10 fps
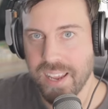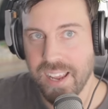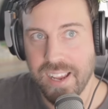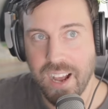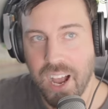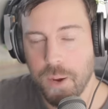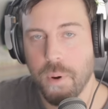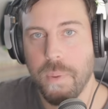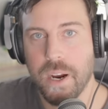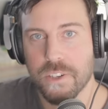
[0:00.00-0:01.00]
a
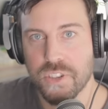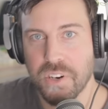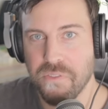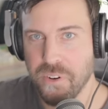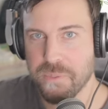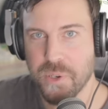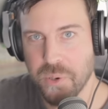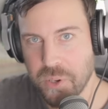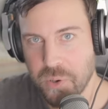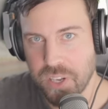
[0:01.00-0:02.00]
hybrid powertrain from
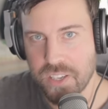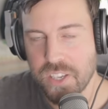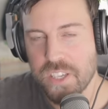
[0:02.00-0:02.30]
Toyota.